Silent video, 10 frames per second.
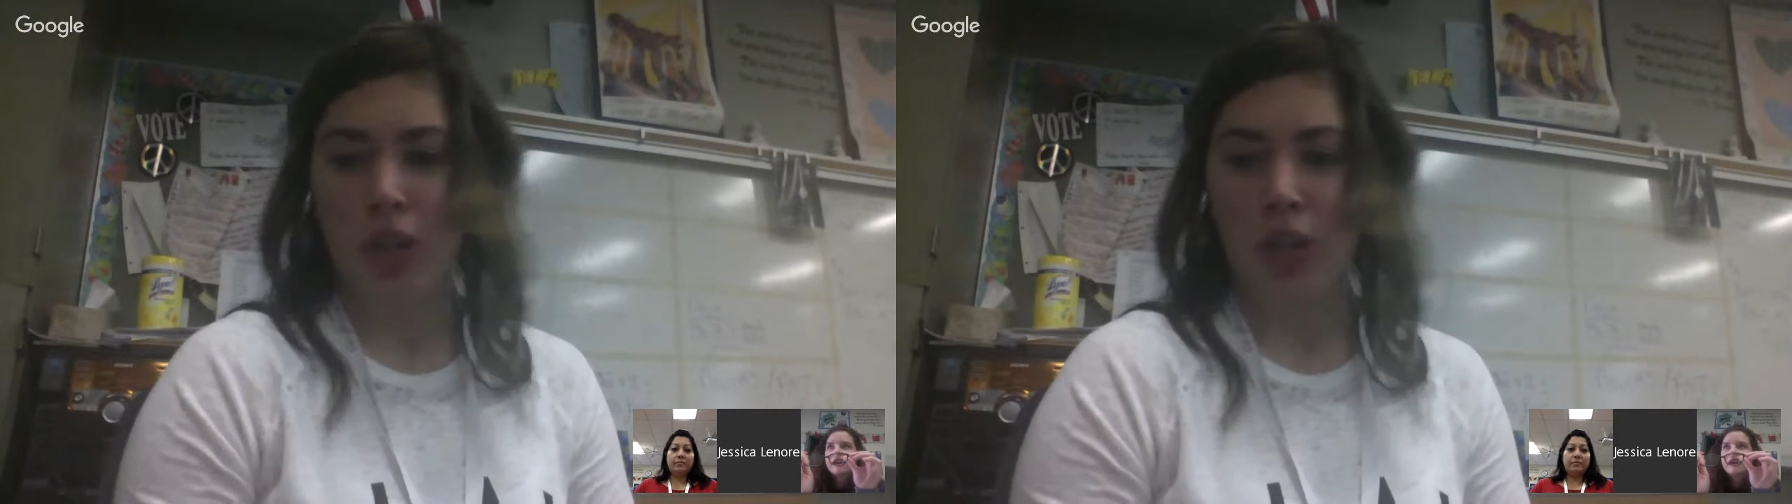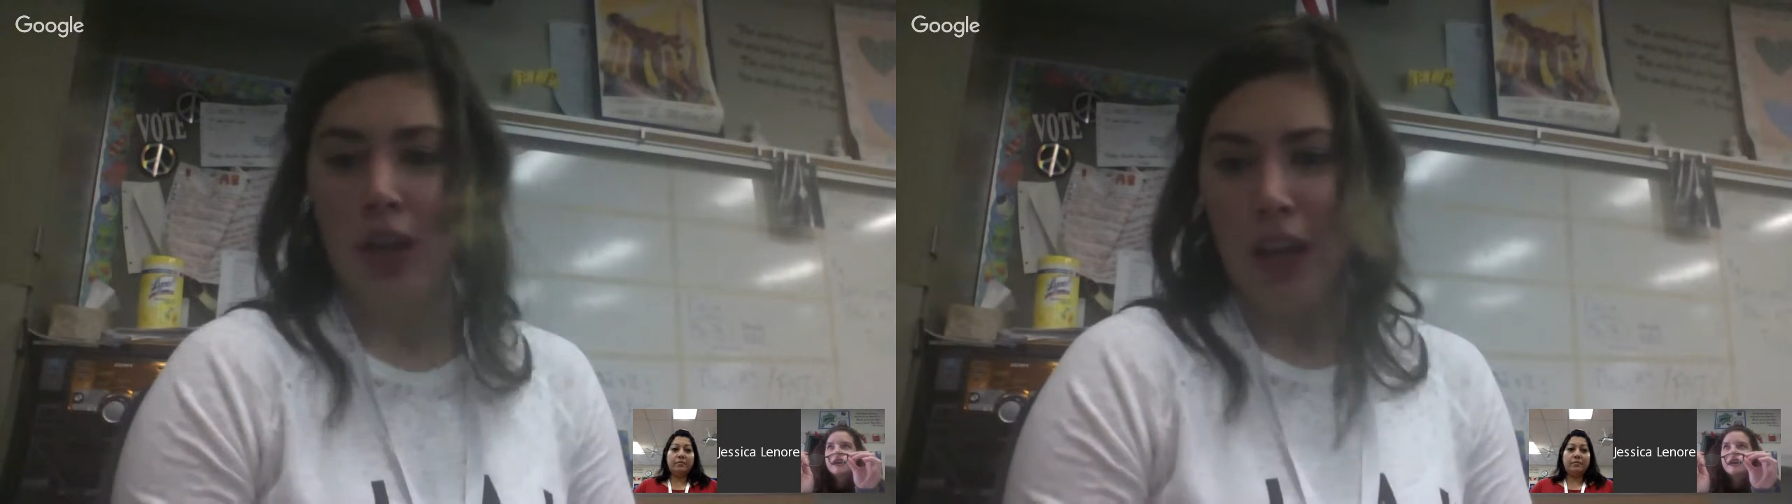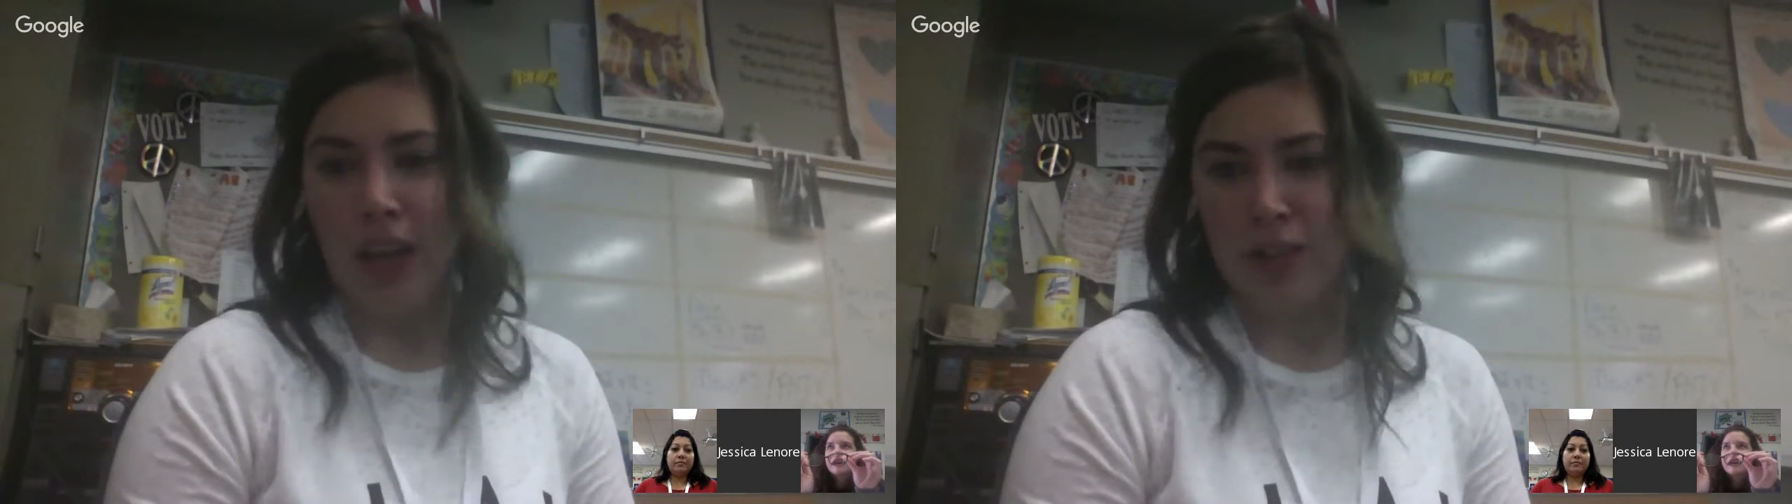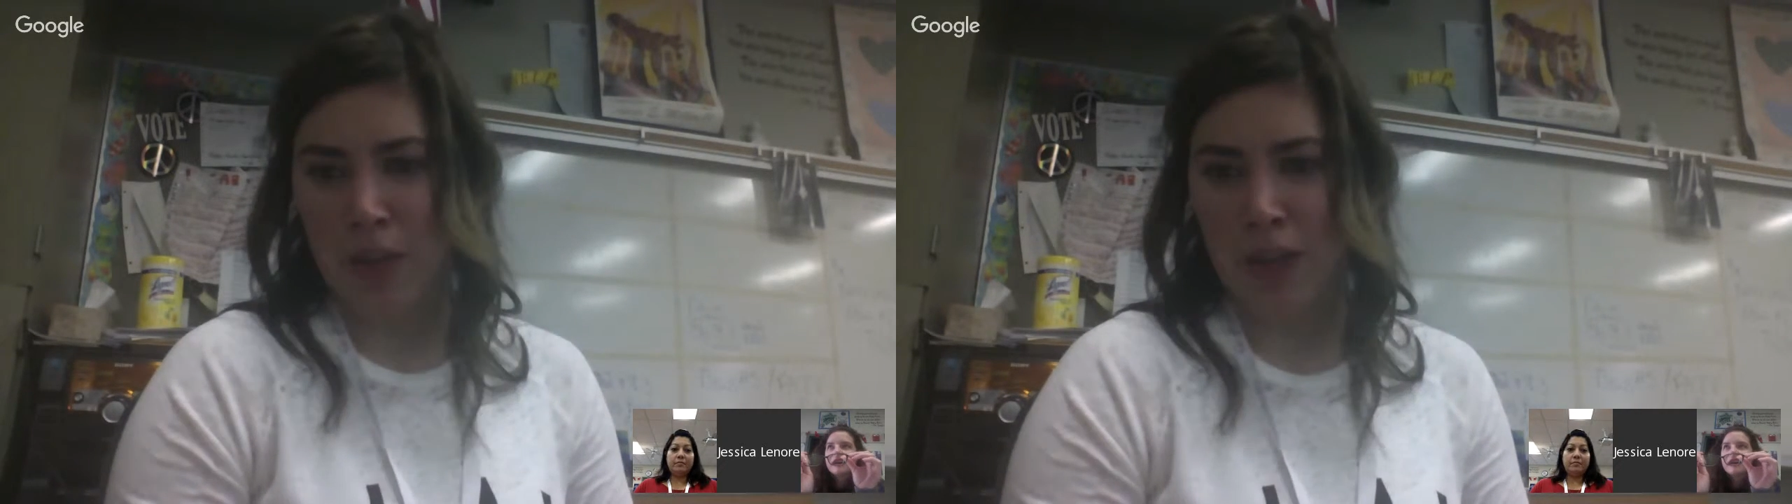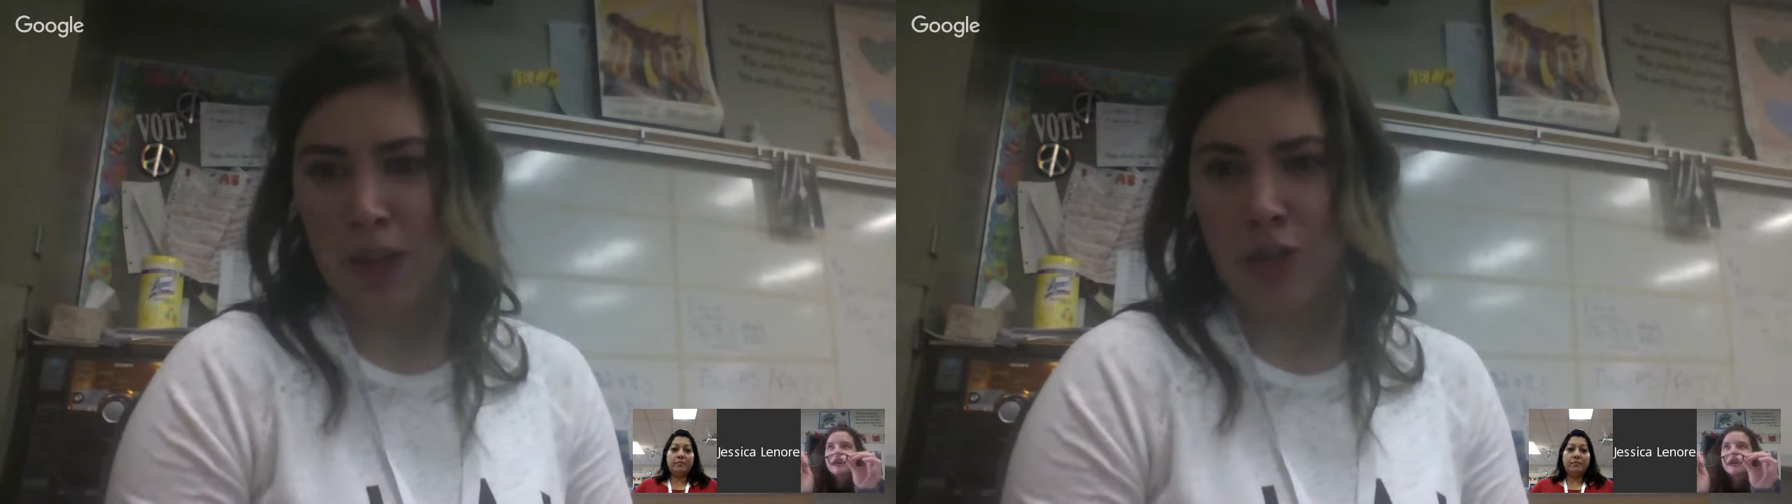and some
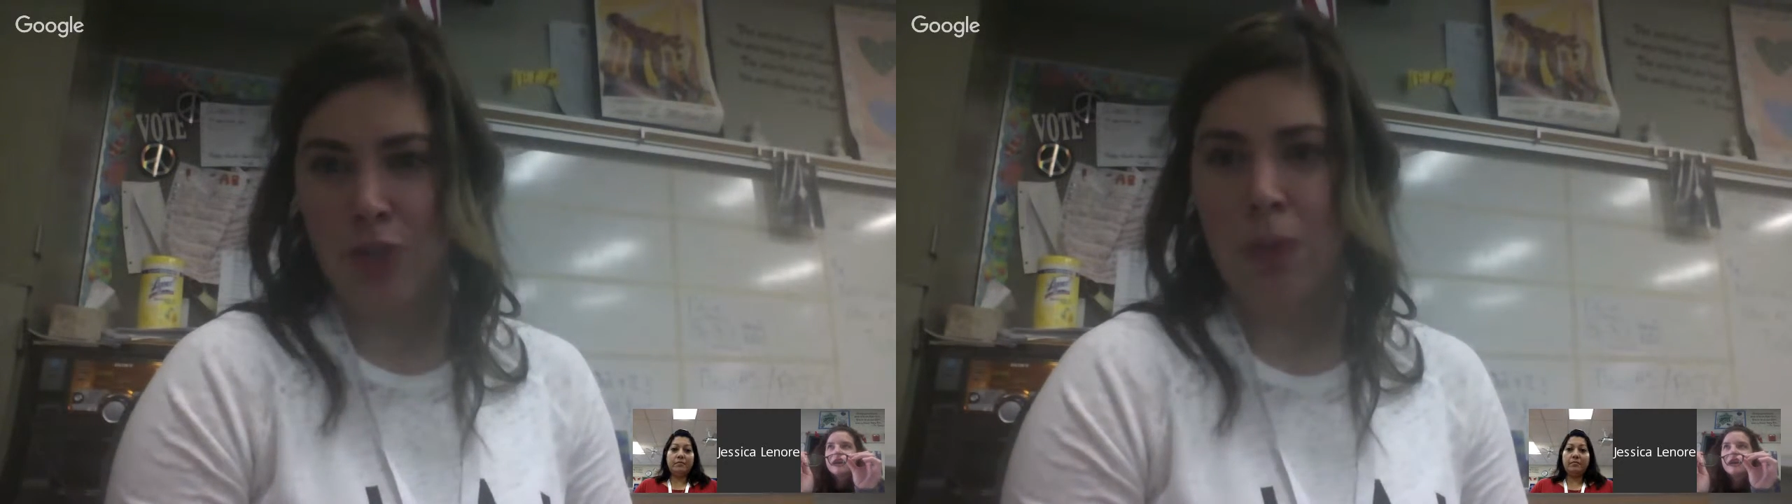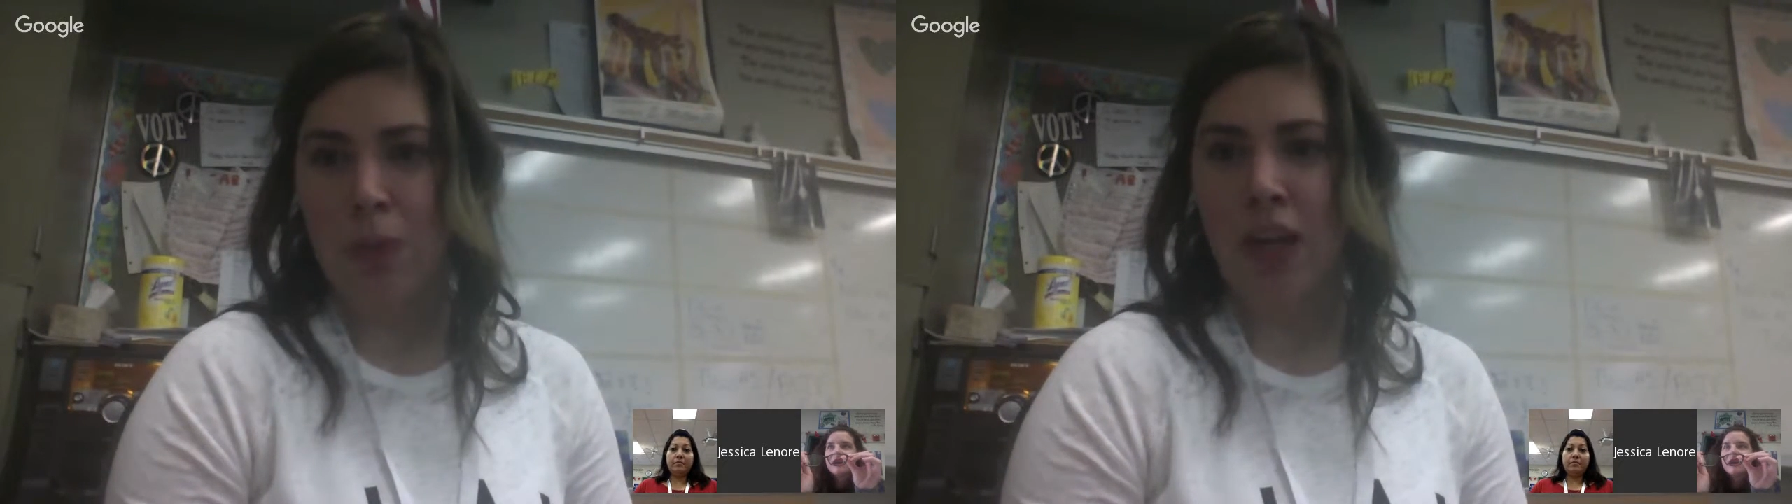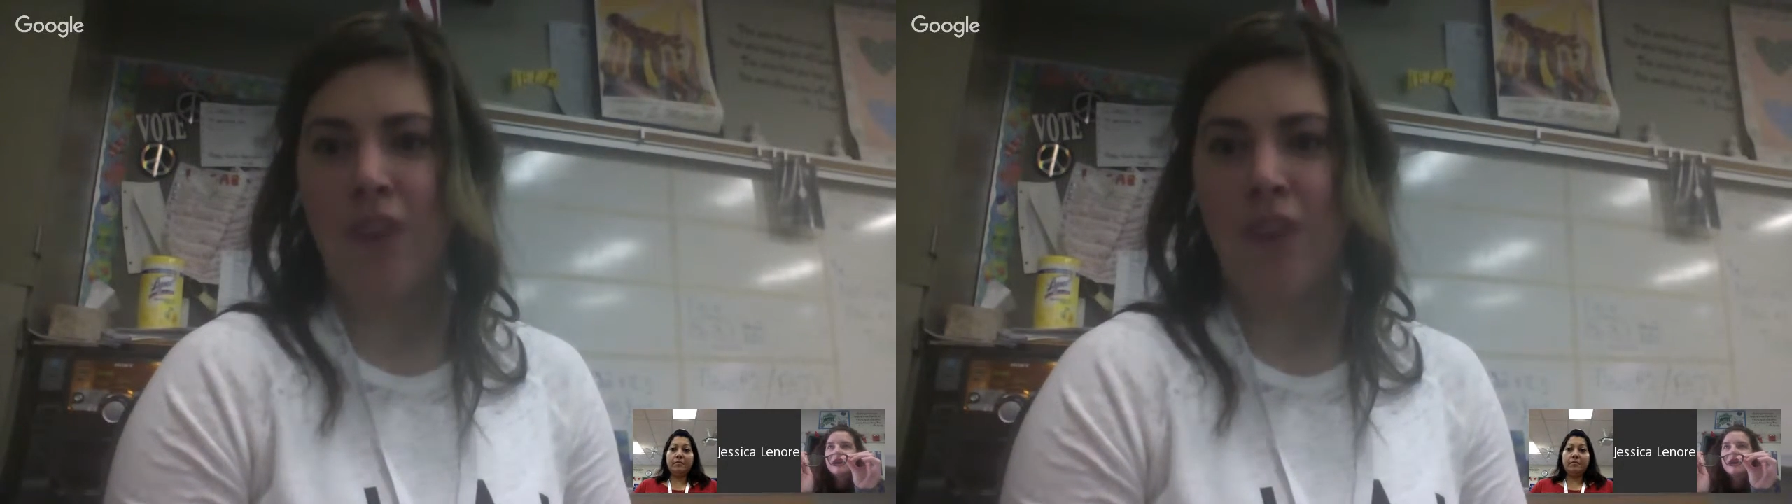of my other pictures.